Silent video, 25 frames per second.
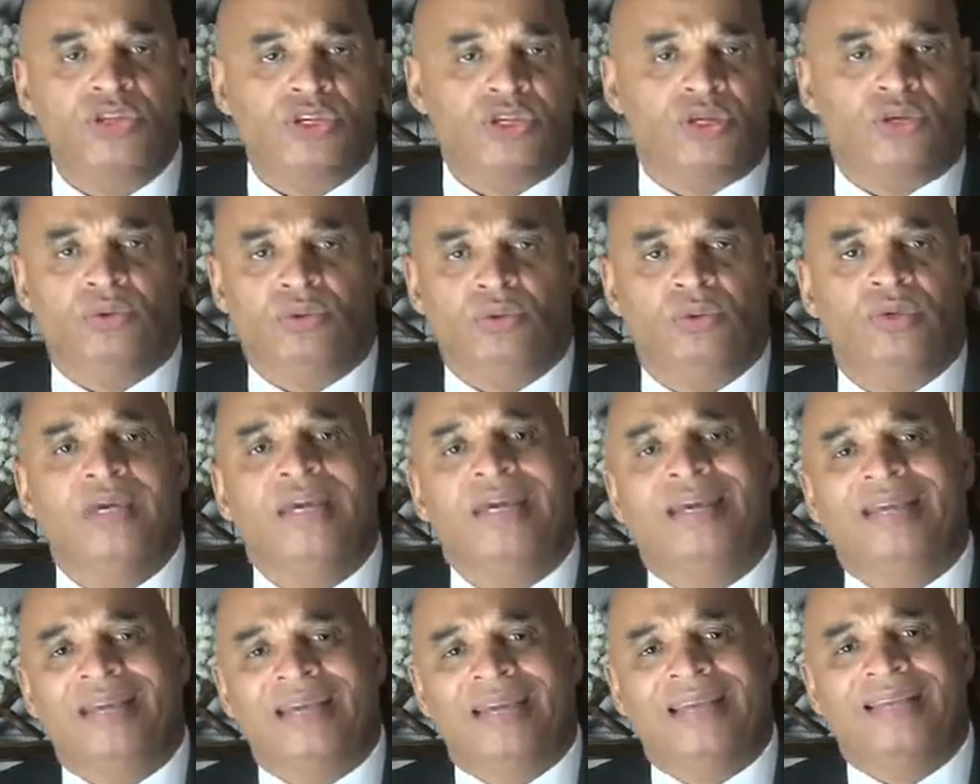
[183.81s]

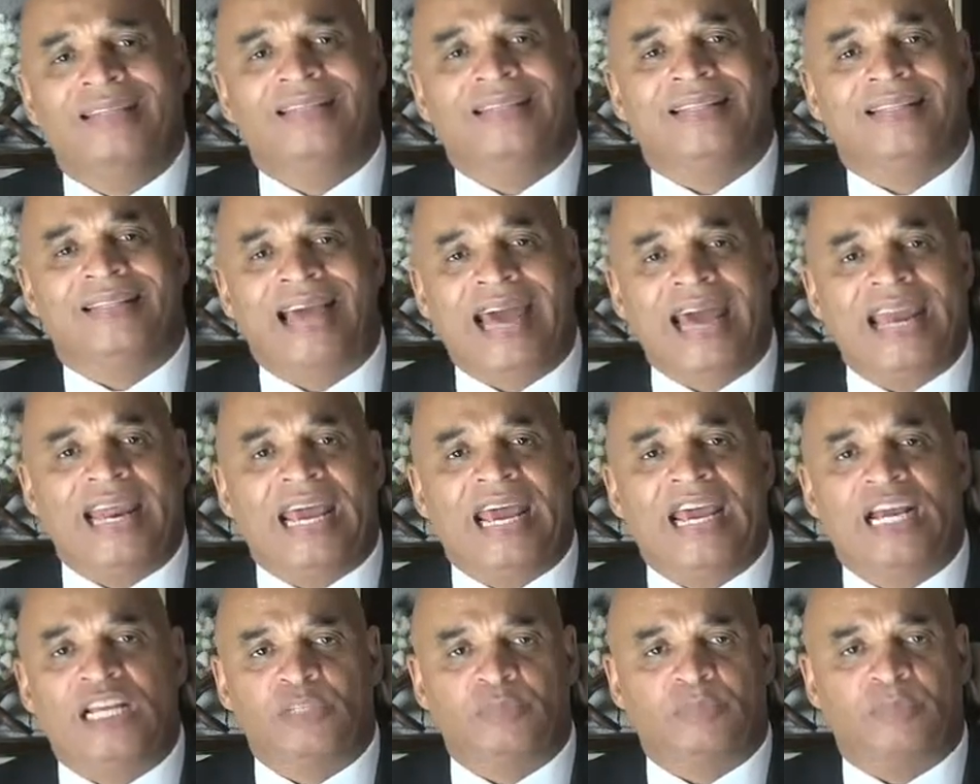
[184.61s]
you into that
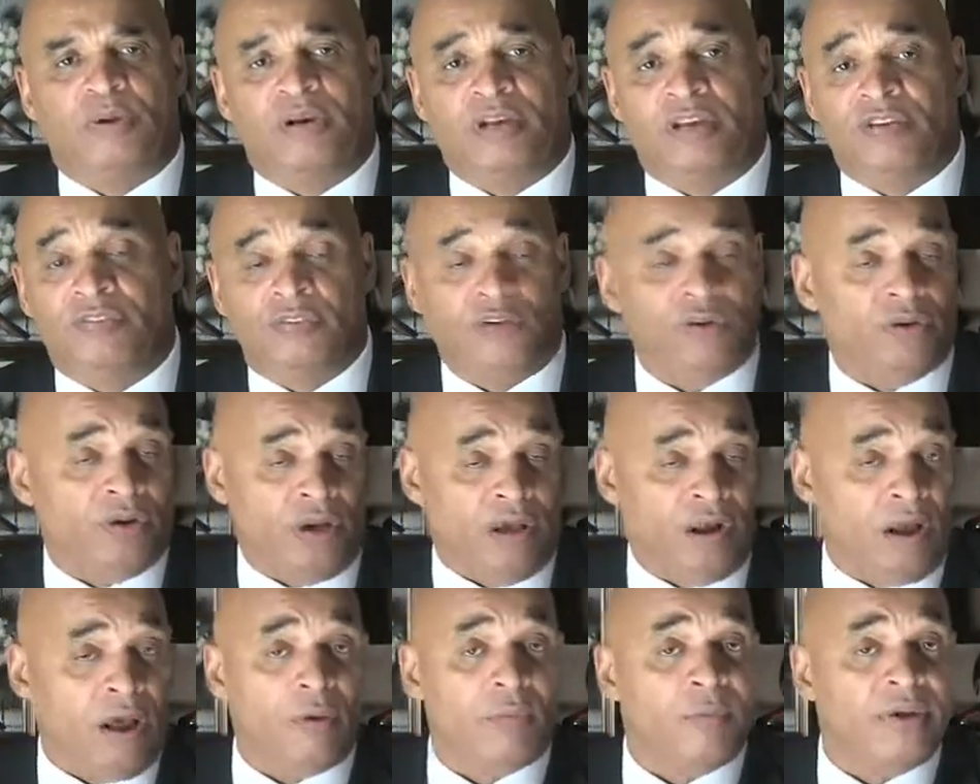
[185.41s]
expert, if you're not
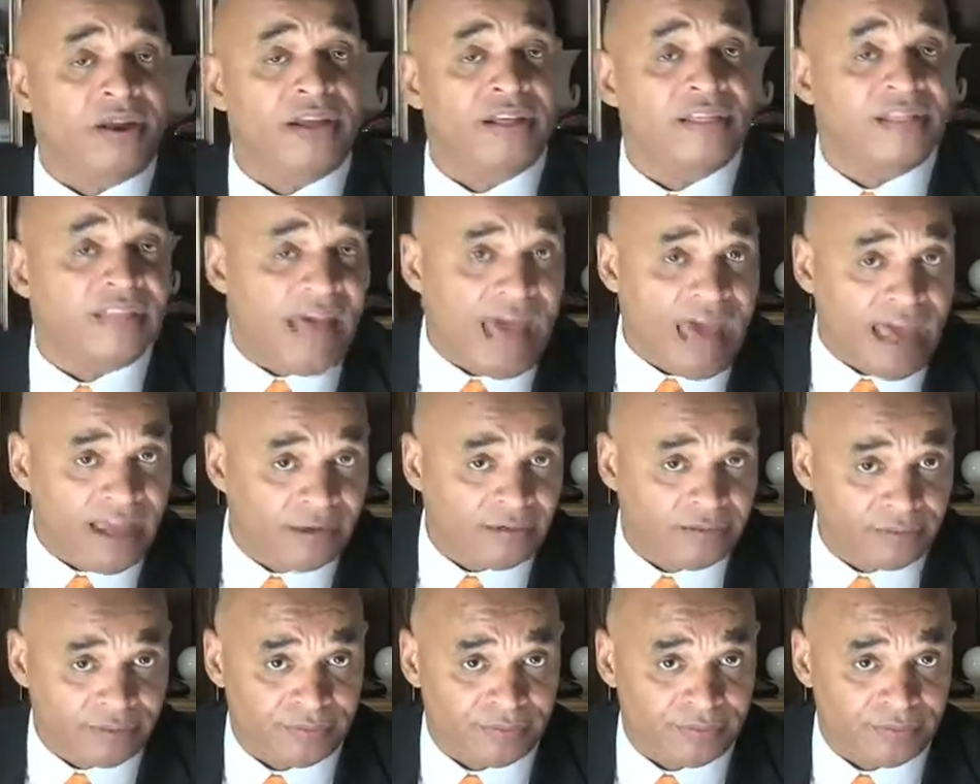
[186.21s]
already that,